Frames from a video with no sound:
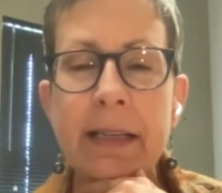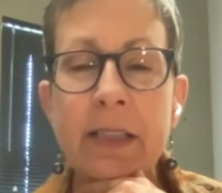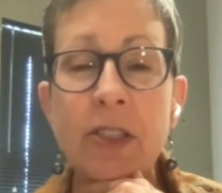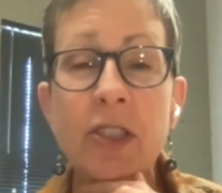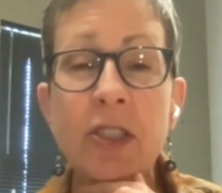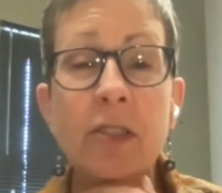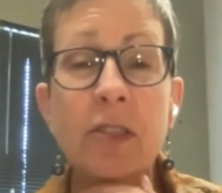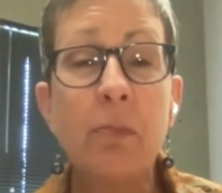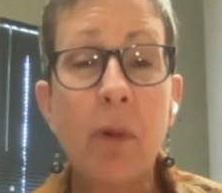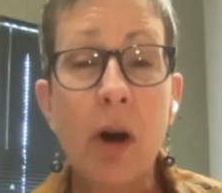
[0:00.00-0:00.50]

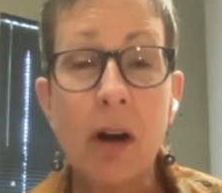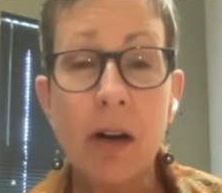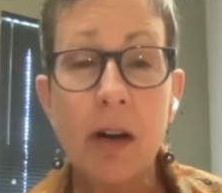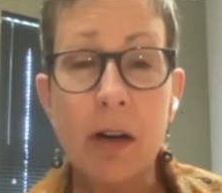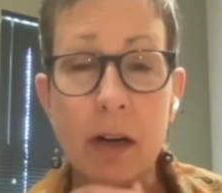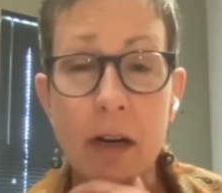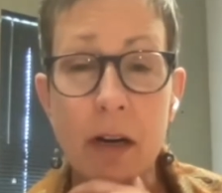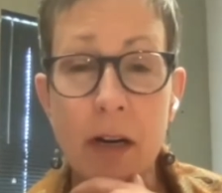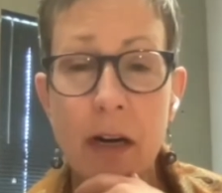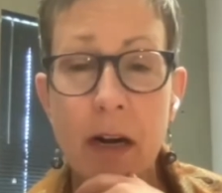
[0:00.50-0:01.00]

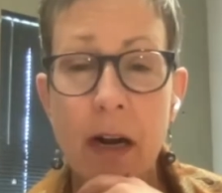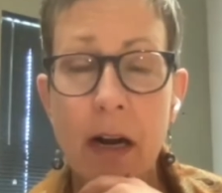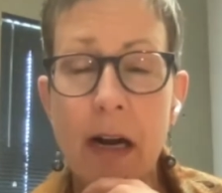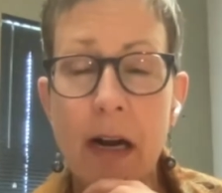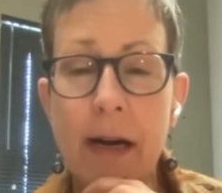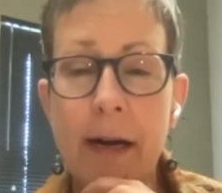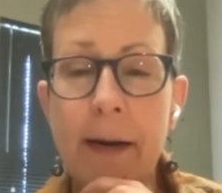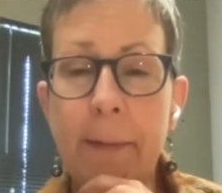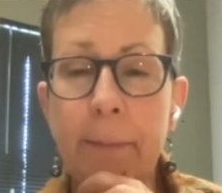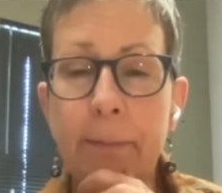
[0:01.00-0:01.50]
Smarter,
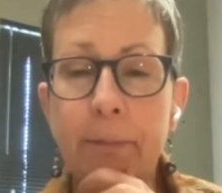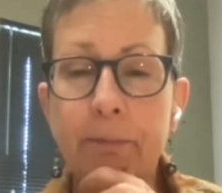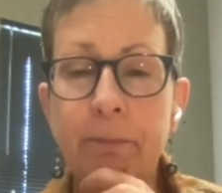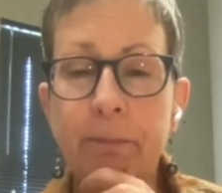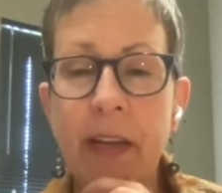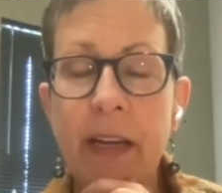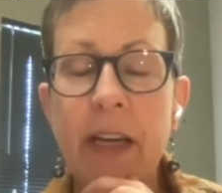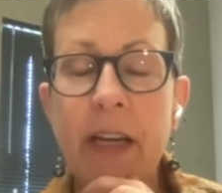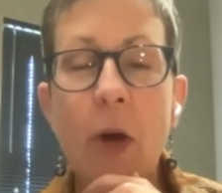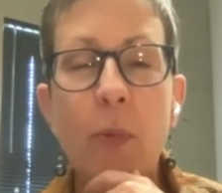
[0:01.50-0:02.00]

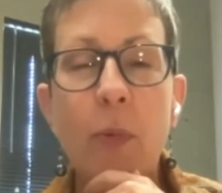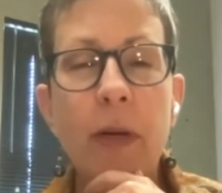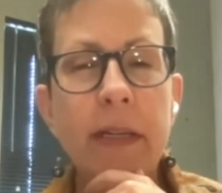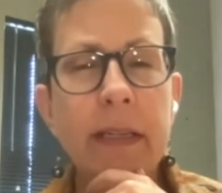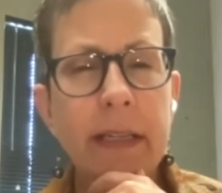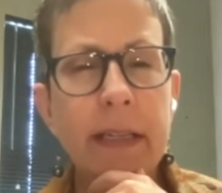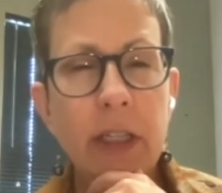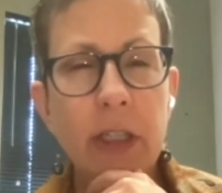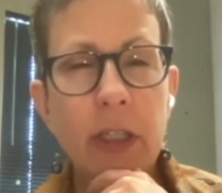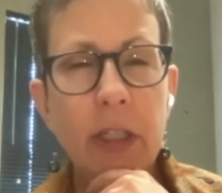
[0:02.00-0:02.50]
you know, we
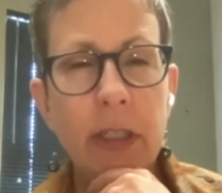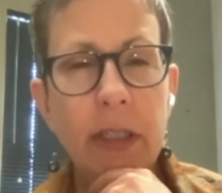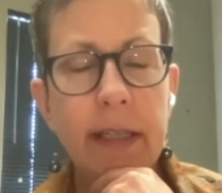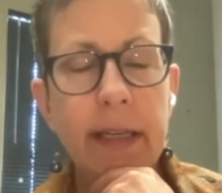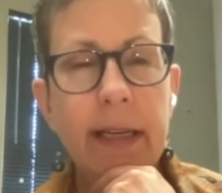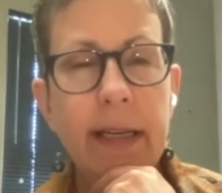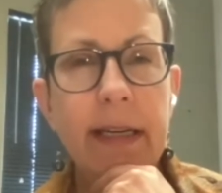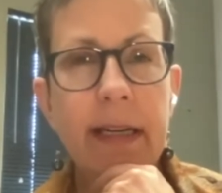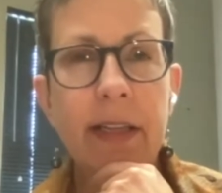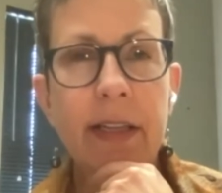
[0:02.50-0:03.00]

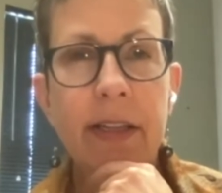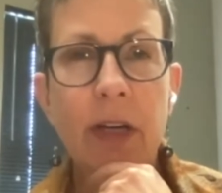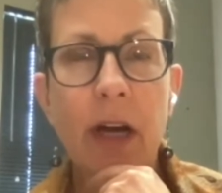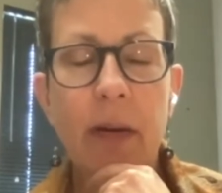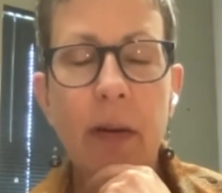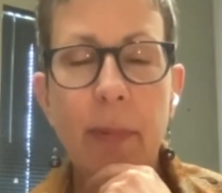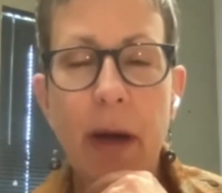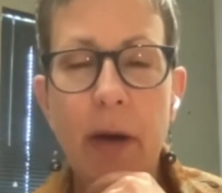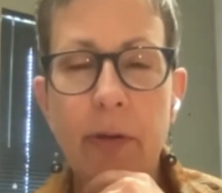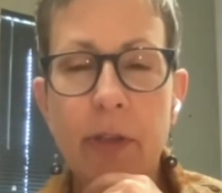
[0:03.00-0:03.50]
initially
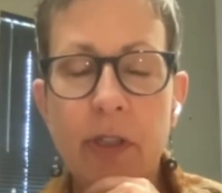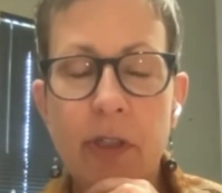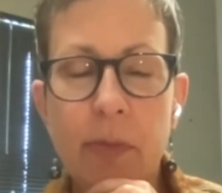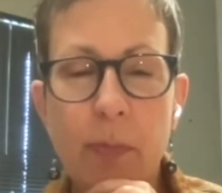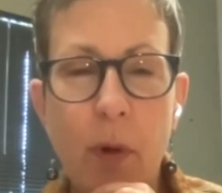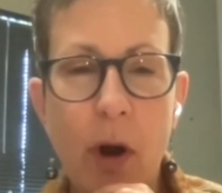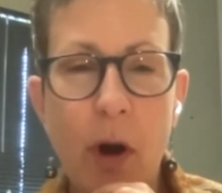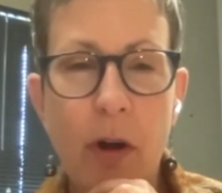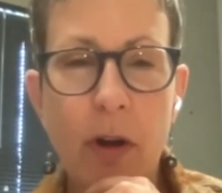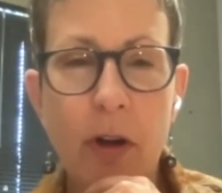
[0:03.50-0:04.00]
thought about
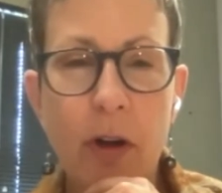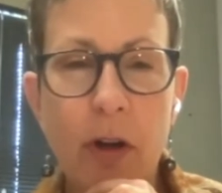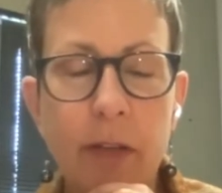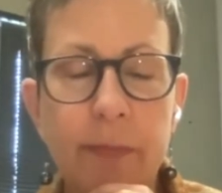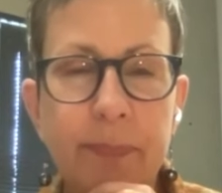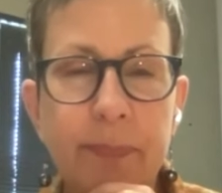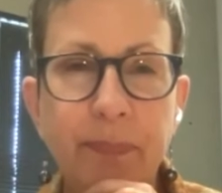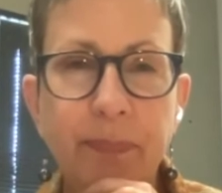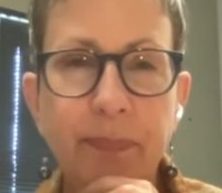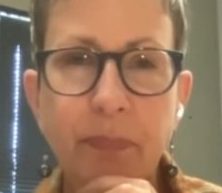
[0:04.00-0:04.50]

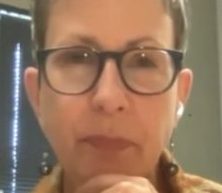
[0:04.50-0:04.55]
smarter